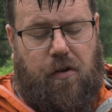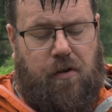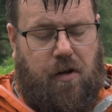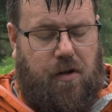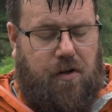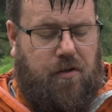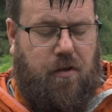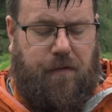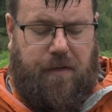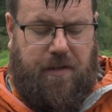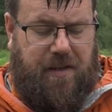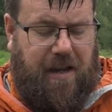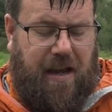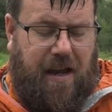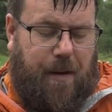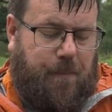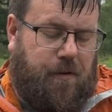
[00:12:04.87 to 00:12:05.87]
gun kind of stuff, it's
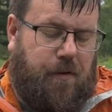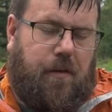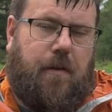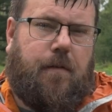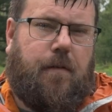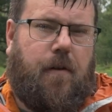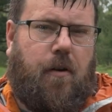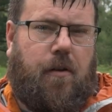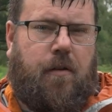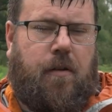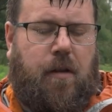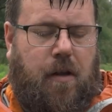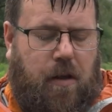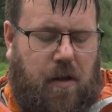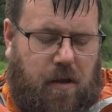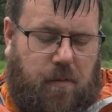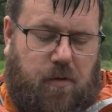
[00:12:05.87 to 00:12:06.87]
absolutely fine.
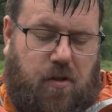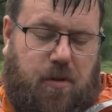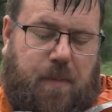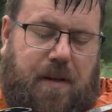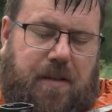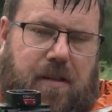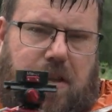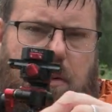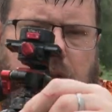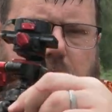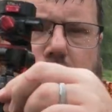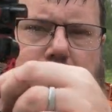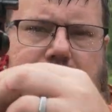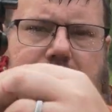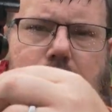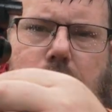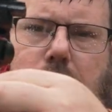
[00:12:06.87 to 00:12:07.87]
Just basically, you can do
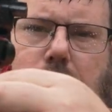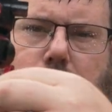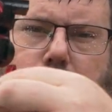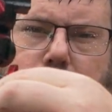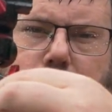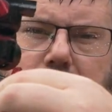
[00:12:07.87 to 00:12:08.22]
this little